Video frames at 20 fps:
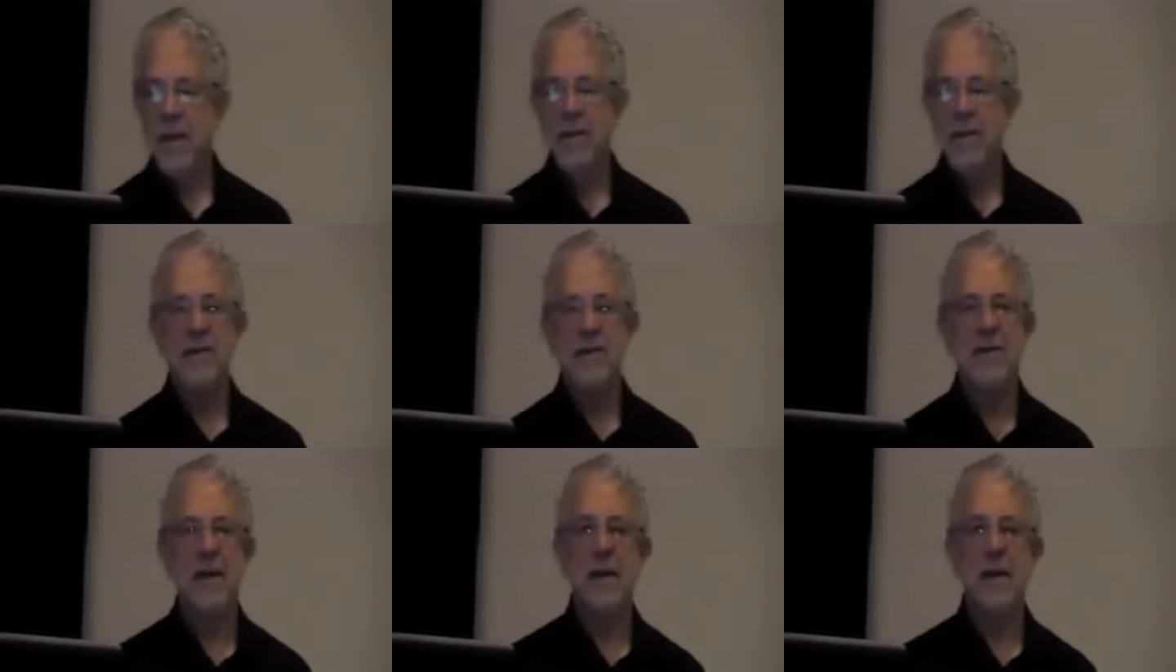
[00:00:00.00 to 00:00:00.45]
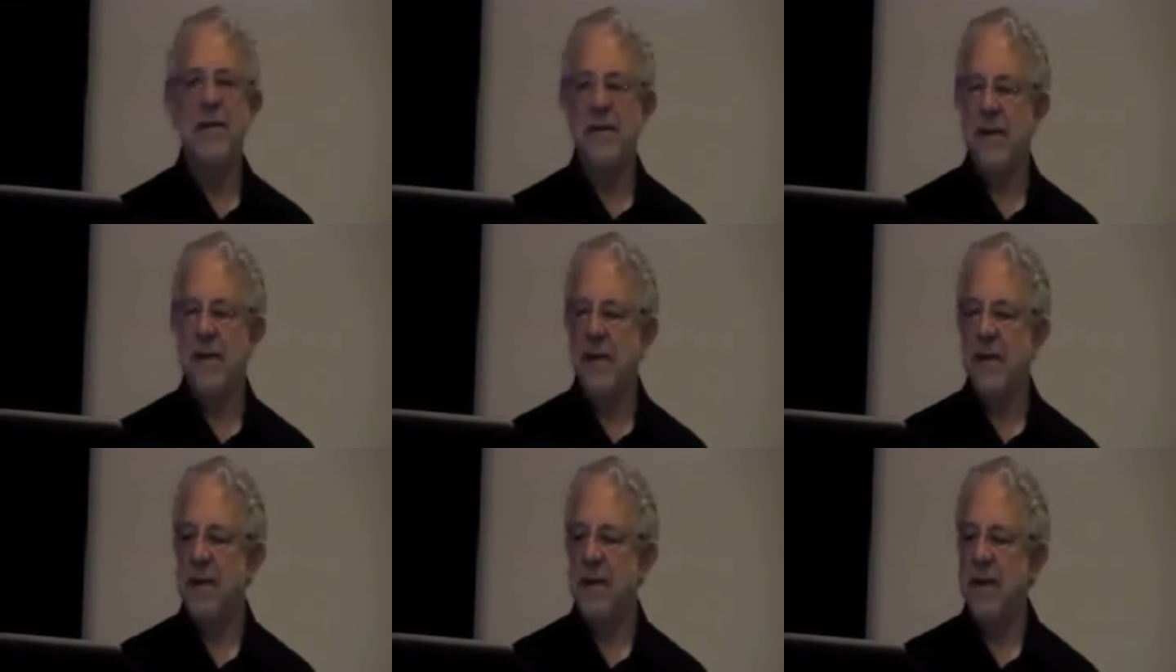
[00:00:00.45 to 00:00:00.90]
There's
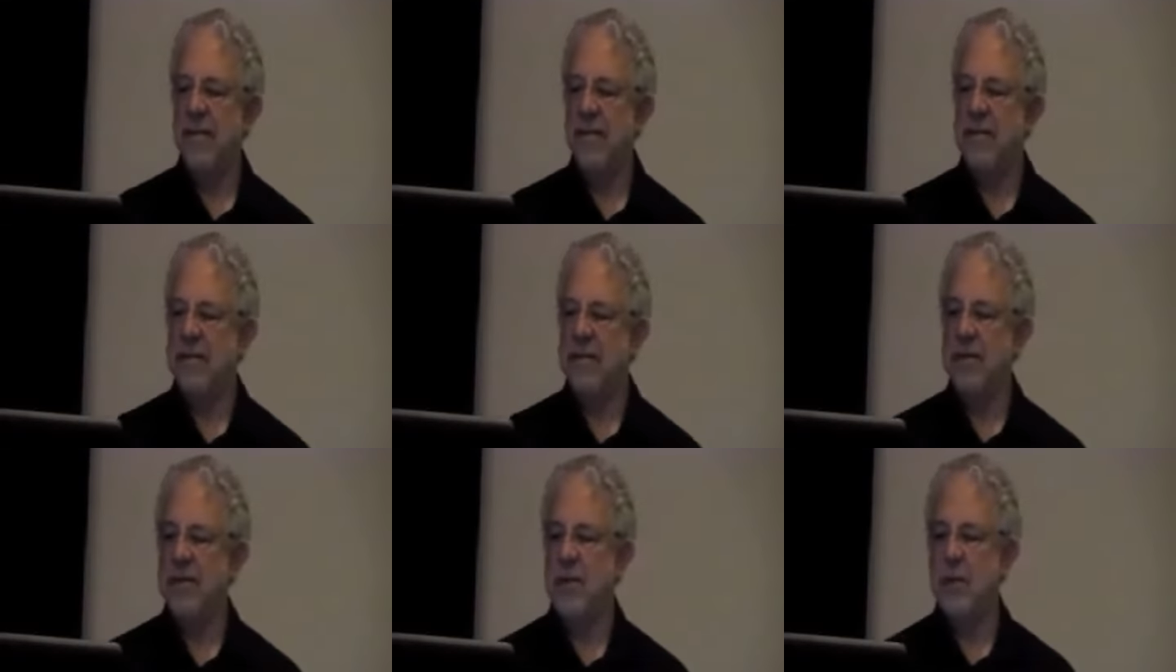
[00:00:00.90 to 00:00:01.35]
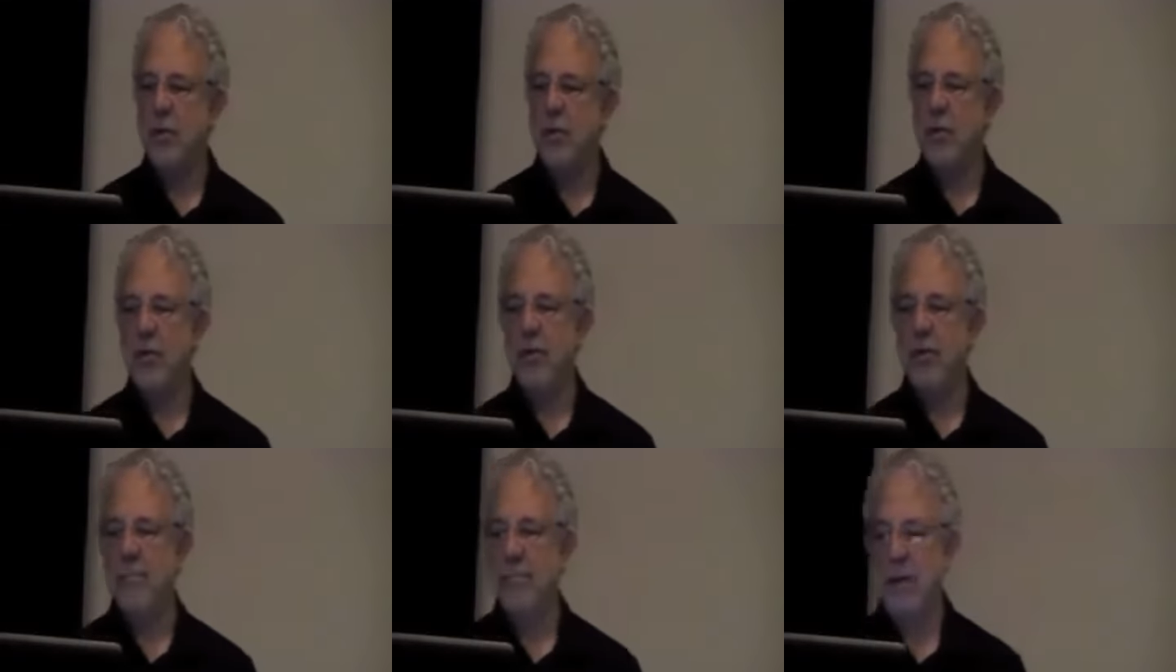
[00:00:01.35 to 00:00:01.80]
elevated levels in
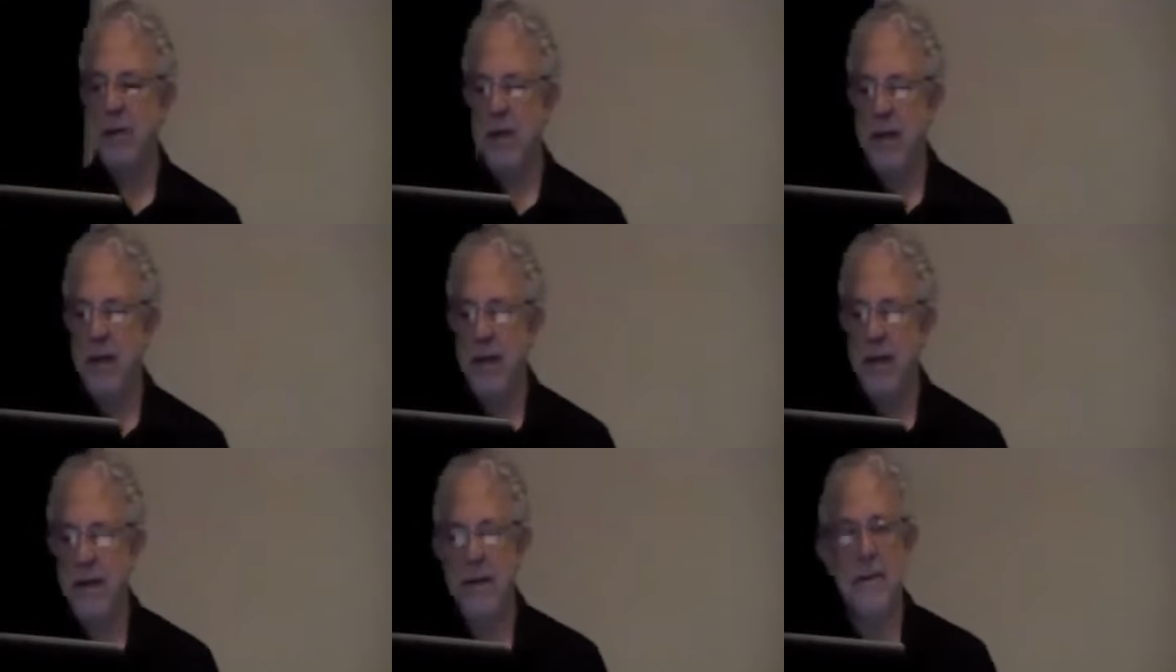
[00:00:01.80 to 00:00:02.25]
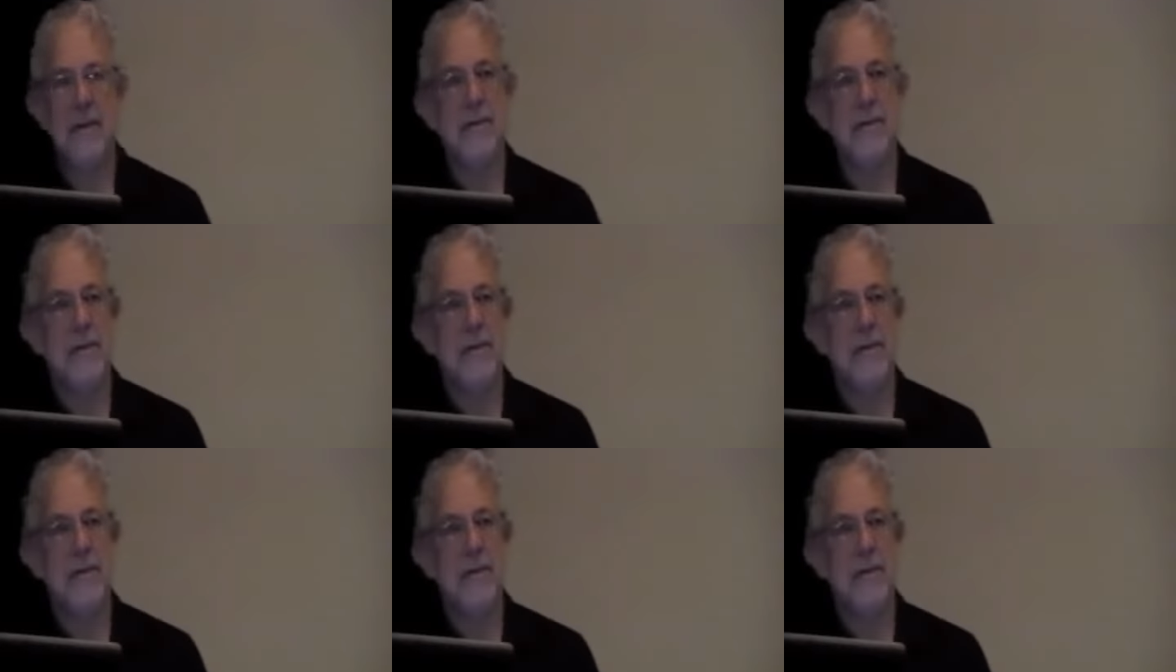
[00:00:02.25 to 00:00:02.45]
cord blood,